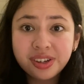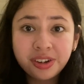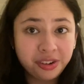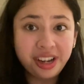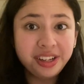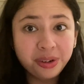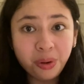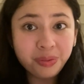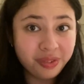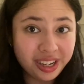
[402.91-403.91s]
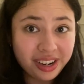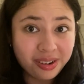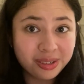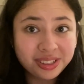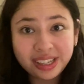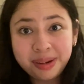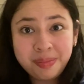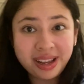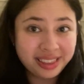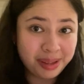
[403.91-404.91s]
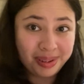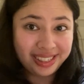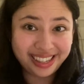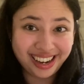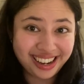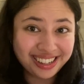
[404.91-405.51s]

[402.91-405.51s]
create your own videos and make them aesthetic